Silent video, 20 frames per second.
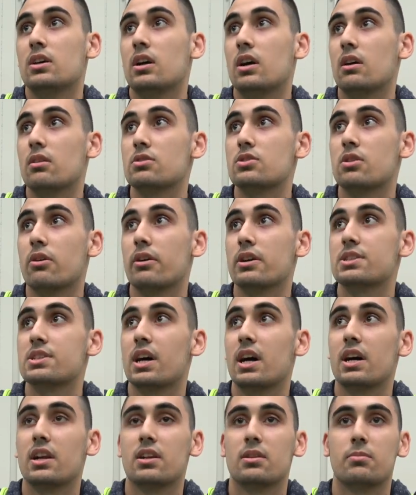I was so
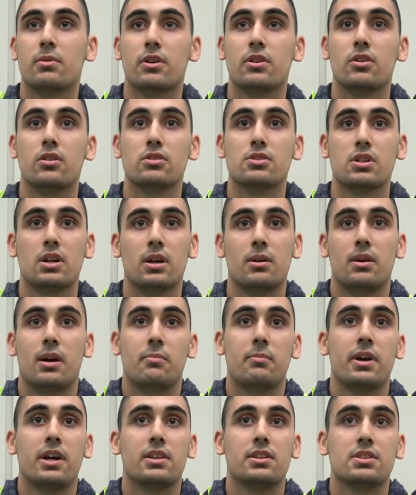excited because I, I
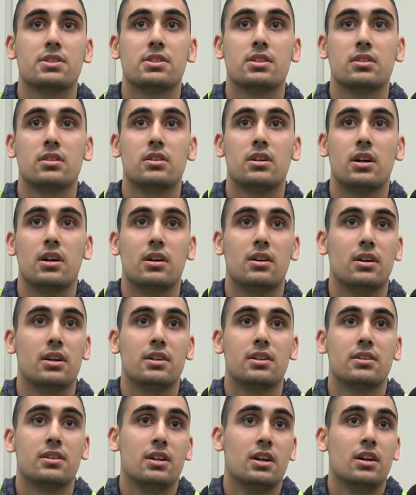made this uh,
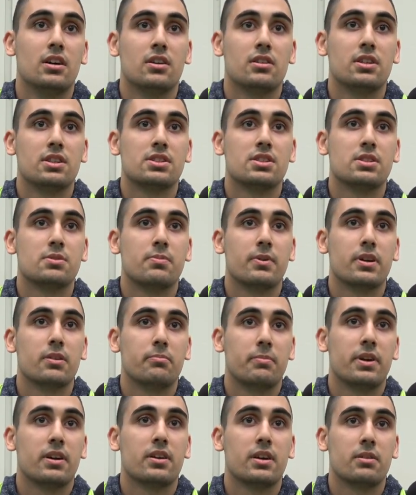and this is
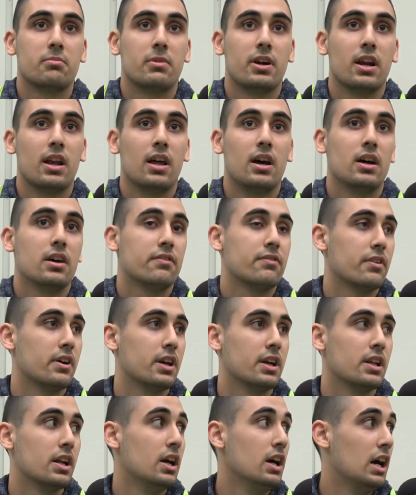big big in my life
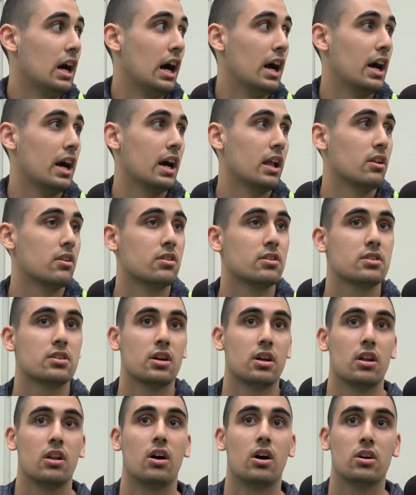and I, I learned
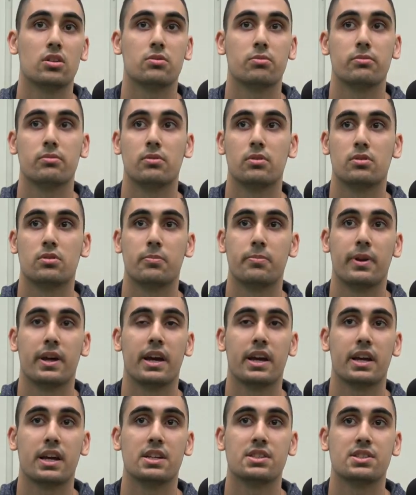a lot to, to,
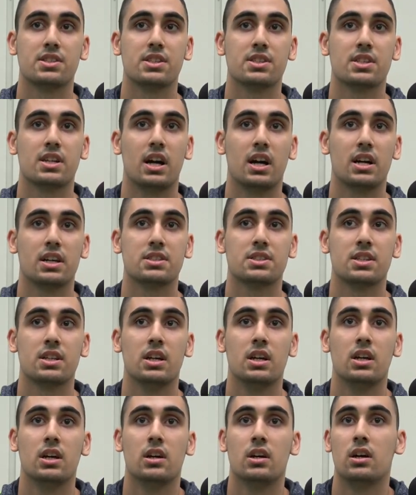play against these guys
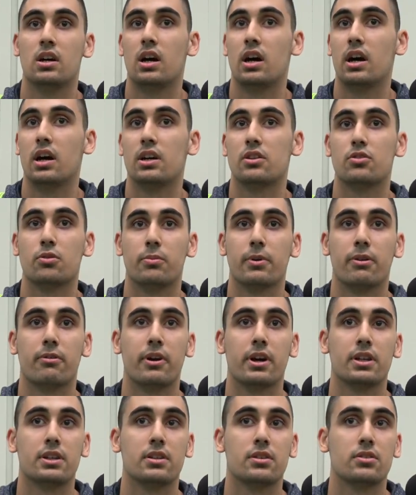and to be
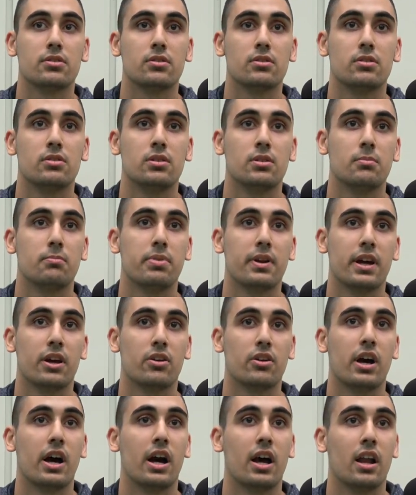ready to play
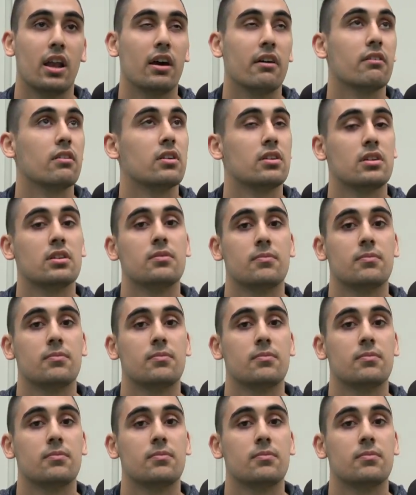on a high level.